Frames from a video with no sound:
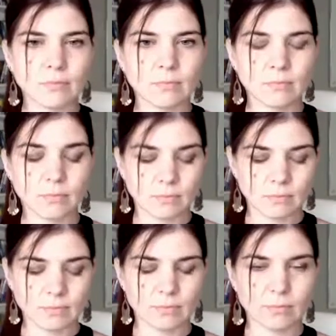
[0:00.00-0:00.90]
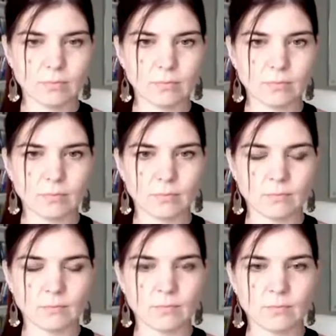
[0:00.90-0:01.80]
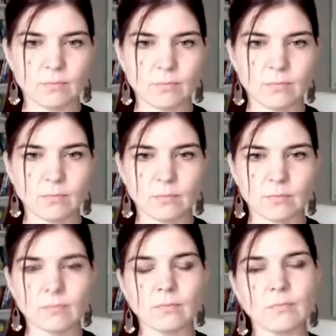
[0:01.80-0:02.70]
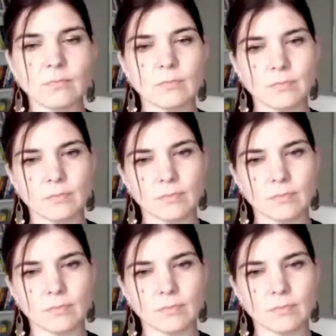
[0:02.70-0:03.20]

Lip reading: No words are spoken by the person on screen.